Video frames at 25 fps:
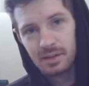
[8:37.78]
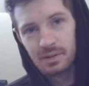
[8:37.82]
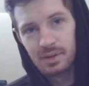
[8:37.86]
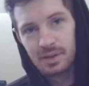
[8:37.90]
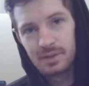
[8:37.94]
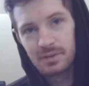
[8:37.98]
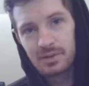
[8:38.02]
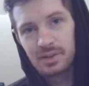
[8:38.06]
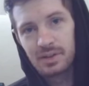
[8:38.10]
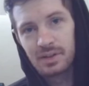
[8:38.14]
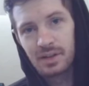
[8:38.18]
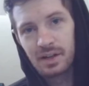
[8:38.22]
What
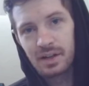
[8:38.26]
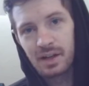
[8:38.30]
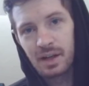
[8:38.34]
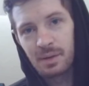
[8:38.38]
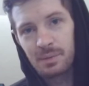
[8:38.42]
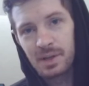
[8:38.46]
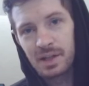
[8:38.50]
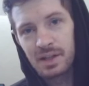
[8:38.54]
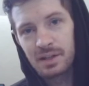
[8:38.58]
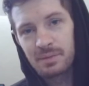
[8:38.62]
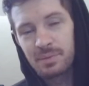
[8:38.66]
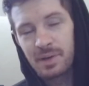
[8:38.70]
have you done? I
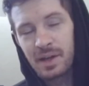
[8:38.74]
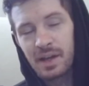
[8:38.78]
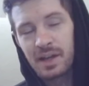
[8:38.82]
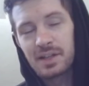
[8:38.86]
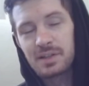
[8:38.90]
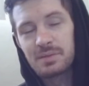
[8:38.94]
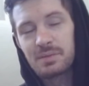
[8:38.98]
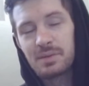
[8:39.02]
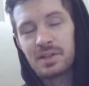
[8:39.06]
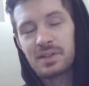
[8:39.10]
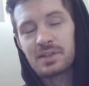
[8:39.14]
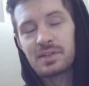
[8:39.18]
mean, it
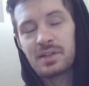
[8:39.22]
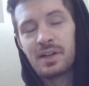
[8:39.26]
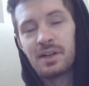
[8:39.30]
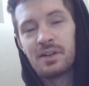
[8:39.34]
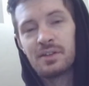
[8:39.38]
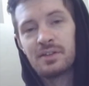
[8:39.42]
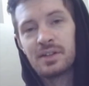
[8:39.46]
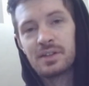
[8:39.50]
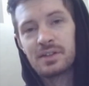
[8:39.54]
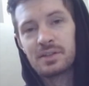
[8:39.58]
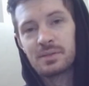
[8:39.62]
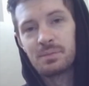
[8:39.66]
pains me to say
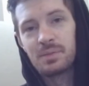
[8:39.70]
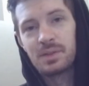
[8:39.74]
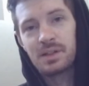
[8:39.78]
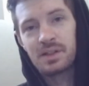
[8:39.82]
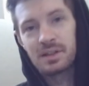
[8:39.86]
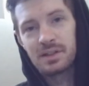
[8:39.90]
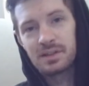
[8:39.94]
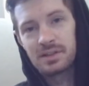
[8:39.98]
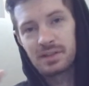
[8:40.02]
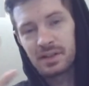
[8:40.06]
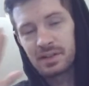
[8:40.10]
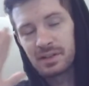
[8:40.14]
all this
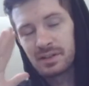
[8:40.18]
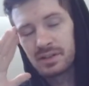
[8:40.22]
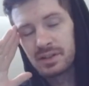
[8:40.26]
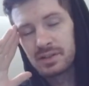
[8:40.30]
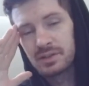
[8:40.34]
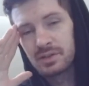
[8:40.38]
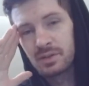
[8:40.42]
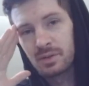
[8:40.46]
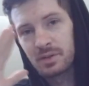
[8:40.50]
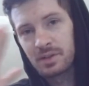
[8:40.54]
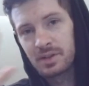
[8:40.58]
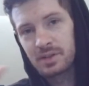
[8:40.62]
because I
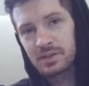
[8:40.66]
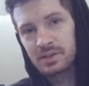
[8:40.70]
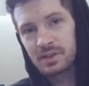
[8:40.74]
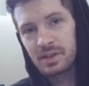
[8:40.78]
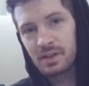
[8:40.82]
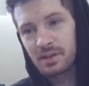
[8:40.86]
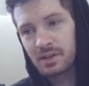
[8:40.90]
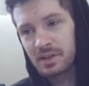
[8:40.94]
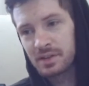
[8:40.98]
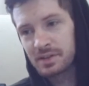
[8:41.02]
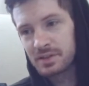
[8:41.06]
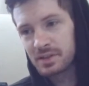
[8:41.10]
adore this
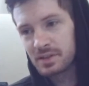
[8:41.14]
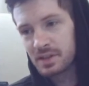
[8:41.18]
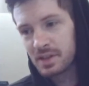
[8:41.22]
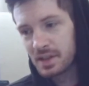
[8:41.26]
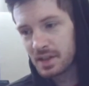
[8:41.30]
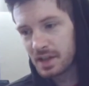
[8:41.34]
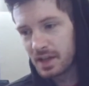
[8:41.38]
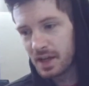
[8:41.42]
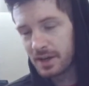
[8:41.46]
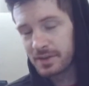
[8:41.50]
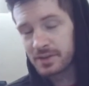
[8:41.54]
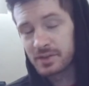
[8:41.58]
series.
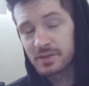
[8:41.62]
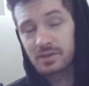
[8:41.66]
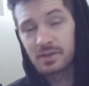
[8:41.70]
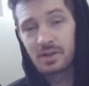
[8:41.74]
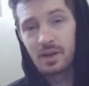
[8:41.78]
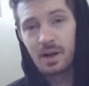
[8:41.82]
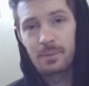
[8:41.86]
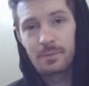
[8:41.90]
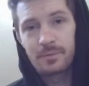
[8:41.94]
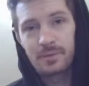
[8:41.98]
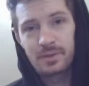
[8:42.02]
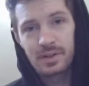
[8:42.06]
I've
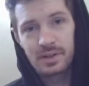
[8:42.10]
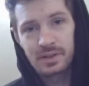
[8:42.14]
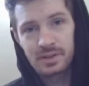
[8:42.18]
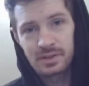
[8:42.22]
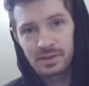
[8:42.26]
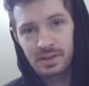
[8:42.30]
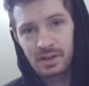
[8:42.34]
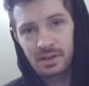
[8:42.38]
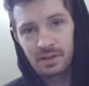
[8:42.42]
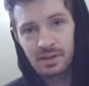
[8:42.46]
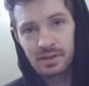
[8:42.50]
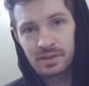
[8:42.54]
stood up for this
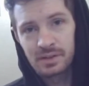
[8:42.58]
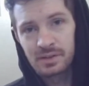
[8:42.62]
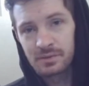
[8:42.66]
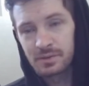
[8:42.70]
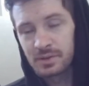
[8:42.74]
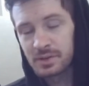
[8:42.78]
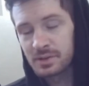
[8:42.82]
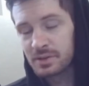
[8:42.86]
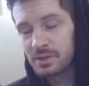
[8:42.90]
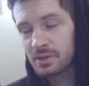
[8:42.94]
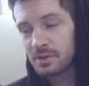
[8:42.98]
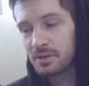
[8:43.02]
series
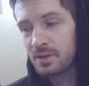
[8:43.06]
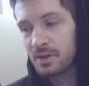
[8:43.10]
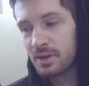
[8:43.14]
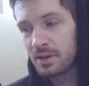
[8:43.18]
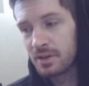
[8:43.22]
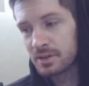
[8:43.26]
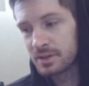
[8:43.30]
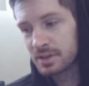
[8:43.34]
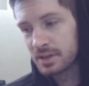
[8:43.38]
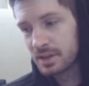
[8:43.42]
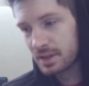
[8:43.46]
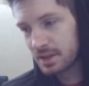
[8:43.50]
for so
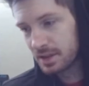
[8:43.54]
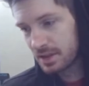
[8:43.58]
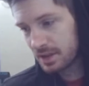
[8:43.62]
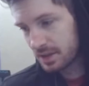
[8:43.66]
long.